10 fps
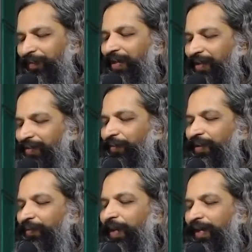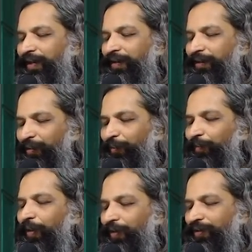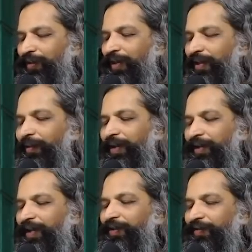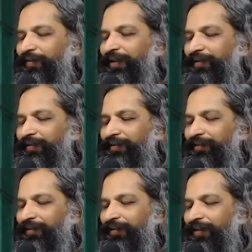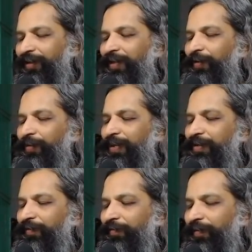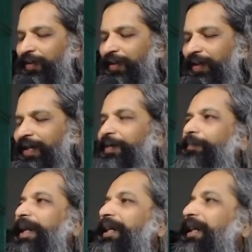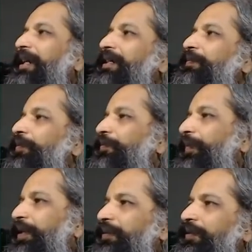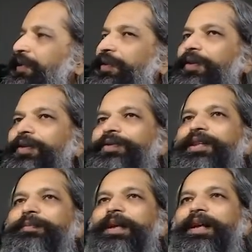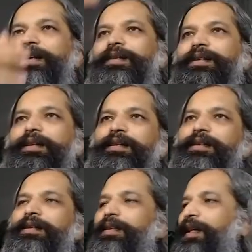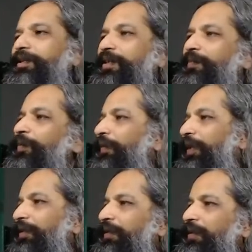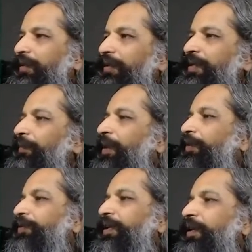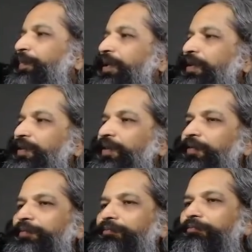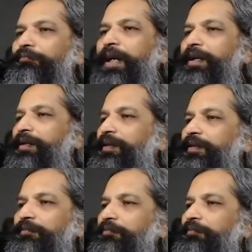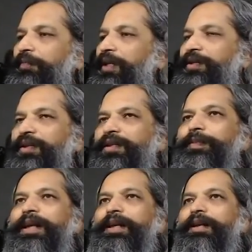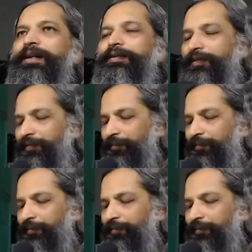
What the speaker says: And it's worthwhile to pause and look at each of these. It looks as if like a meaningless movement. That's all you see mechanically. It's just moving. Somehow you see appearance of matter, but it's just meaningless.